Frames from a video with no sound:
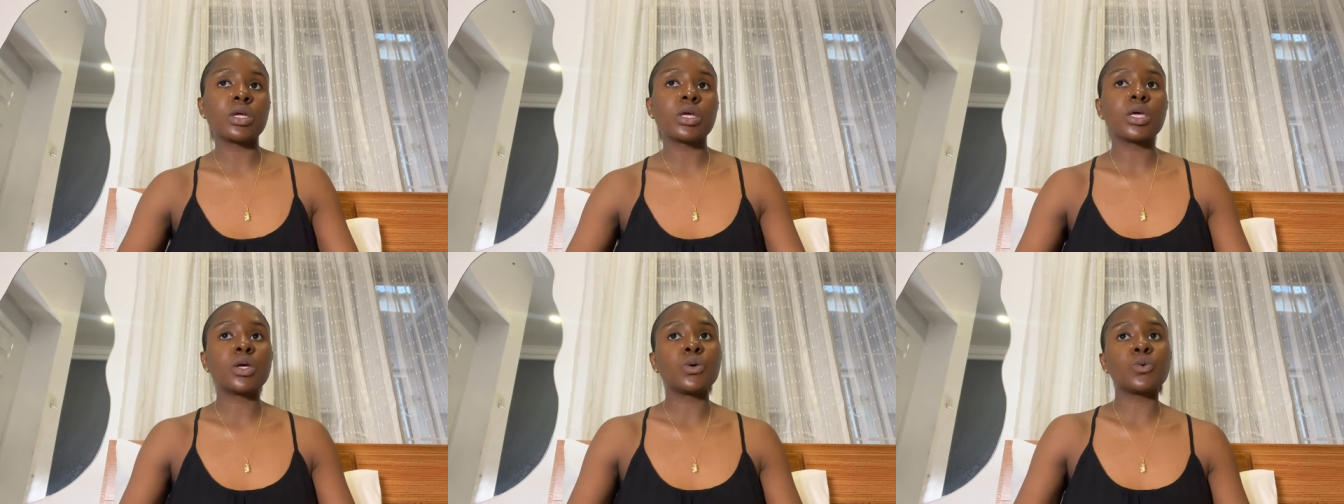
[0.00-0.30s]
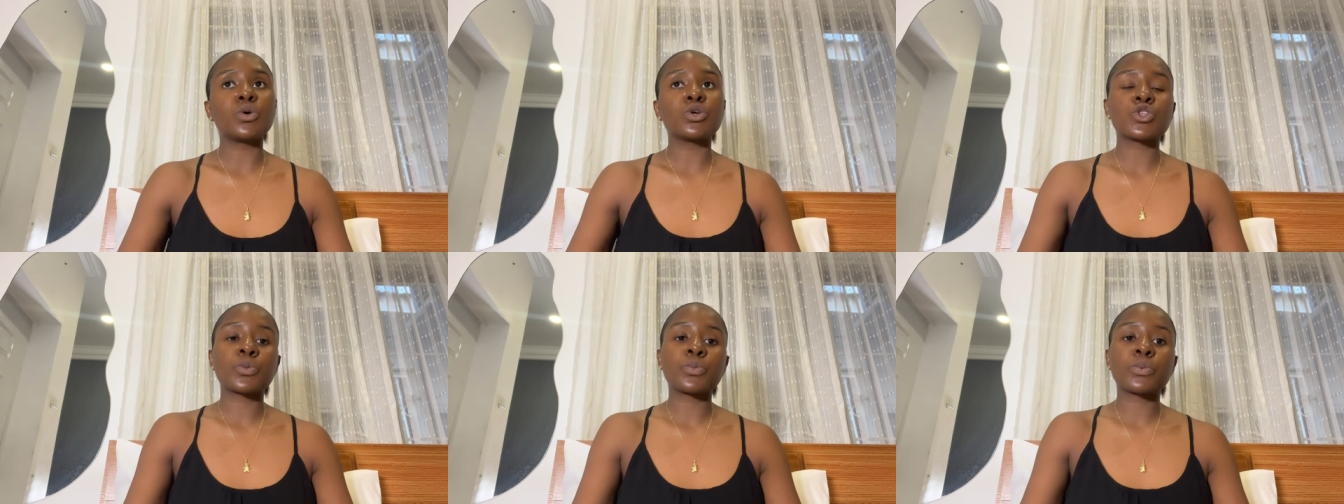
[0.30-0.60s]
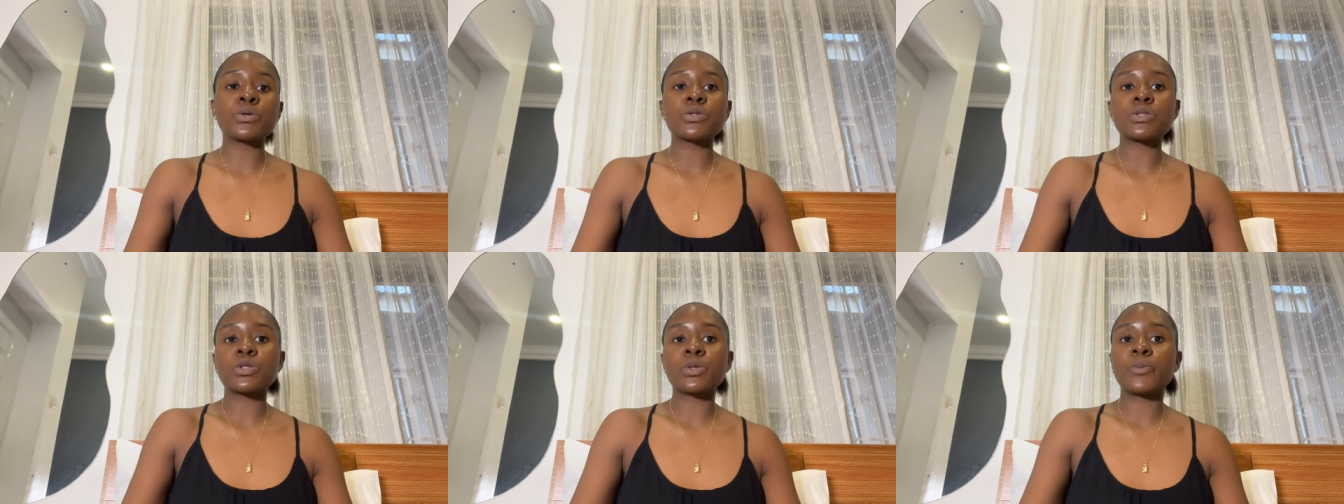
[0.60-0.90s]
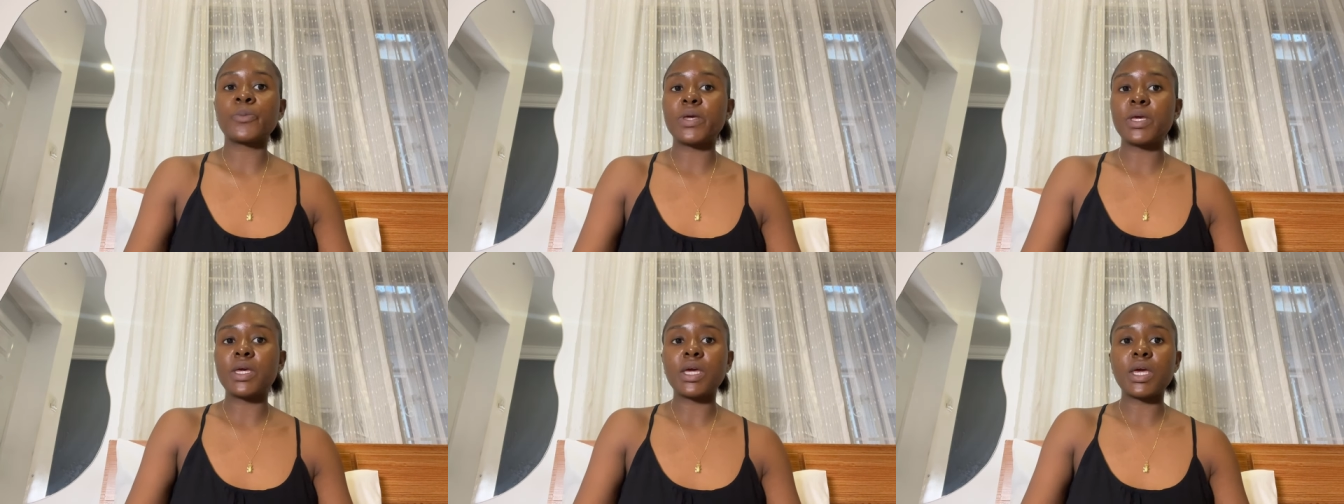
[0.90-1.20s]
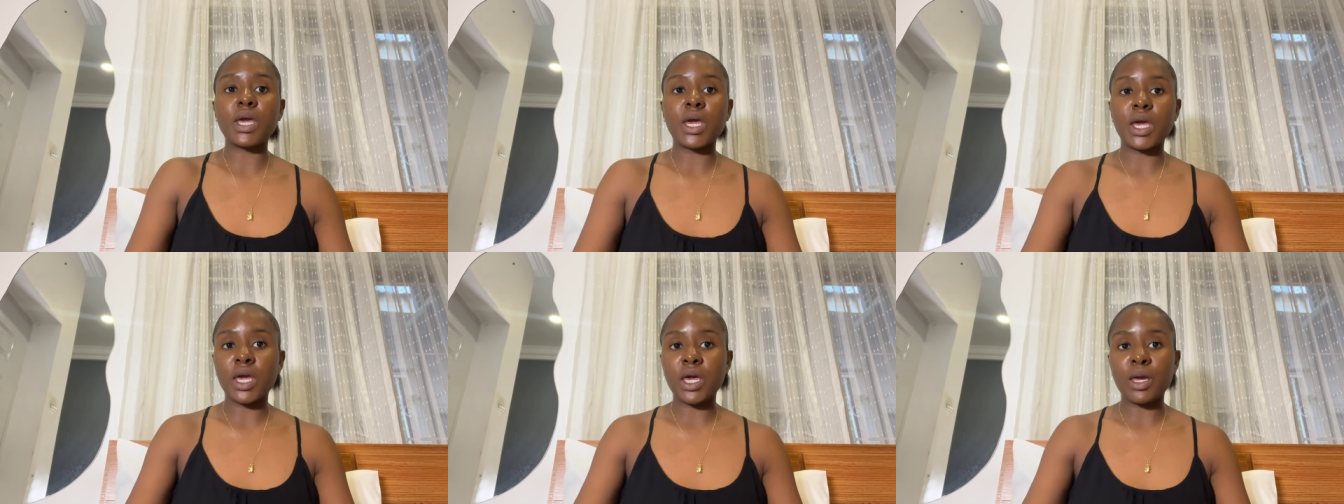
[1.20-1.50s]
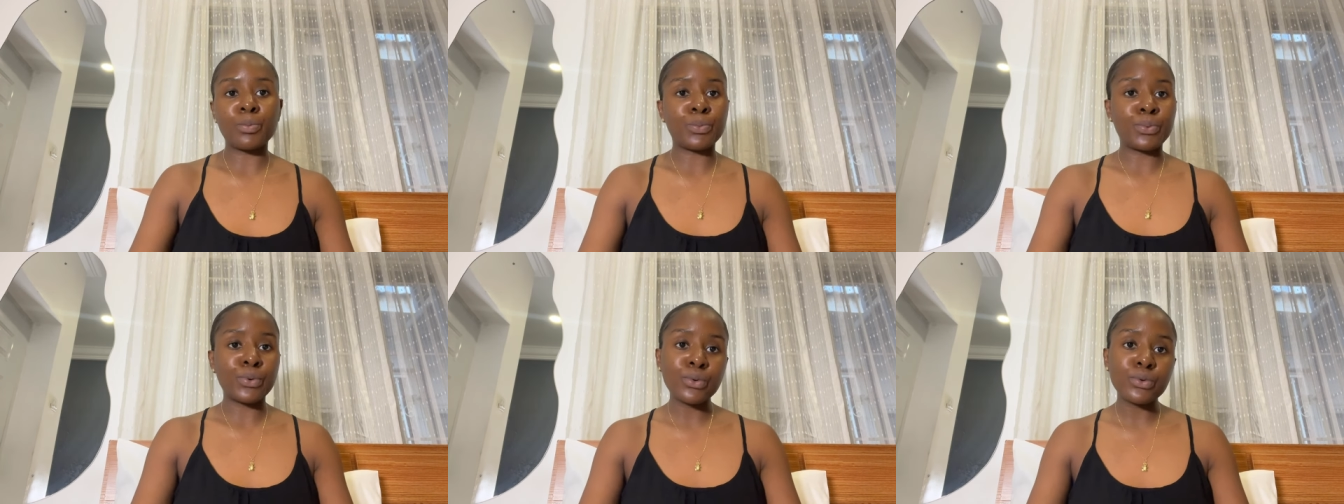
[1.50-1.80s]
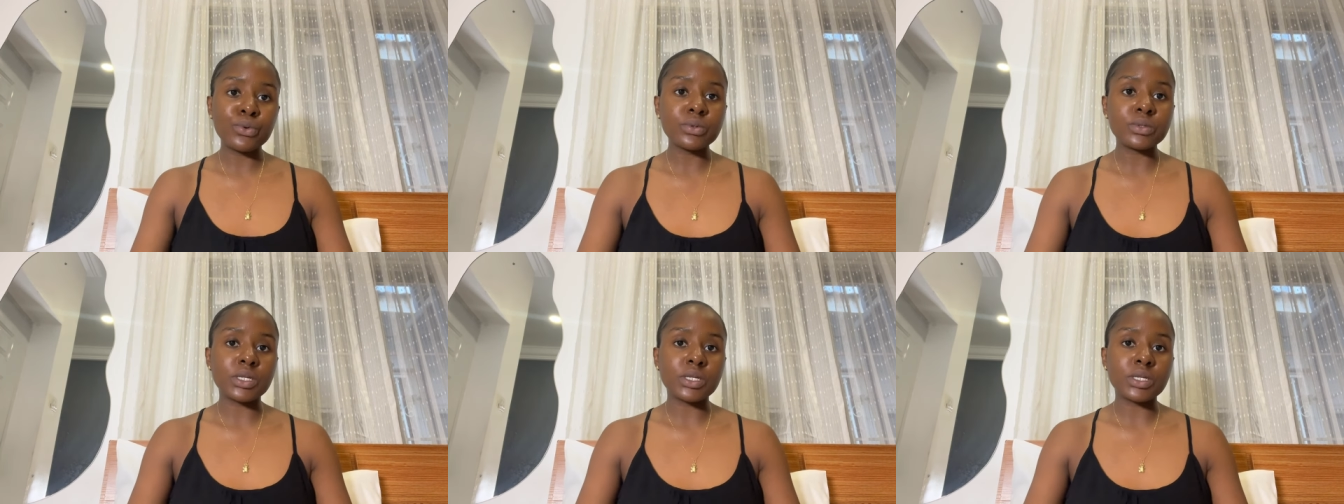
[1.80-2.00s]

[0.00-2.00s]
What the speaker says: It was supposed to be a pool